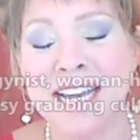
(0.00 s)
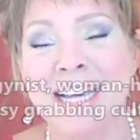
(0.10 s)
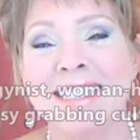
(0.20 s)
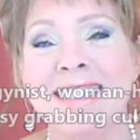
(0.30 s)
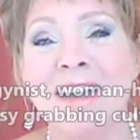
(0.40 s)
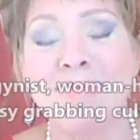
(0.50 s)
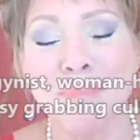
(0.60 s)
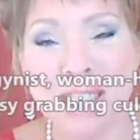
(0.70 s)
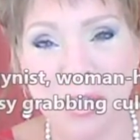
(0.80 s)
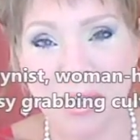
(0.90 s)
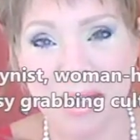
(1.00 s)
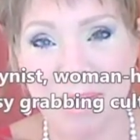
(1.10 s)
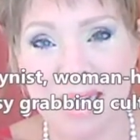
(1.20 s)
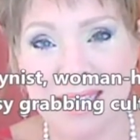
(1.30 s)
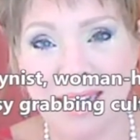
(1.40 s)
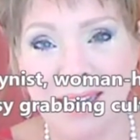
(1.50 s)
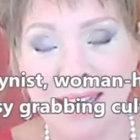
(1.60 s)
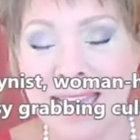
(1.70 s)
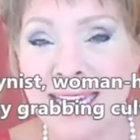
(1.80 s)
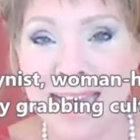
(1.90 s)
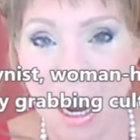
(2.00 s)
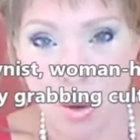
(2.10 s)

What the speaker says: days of mistreatment in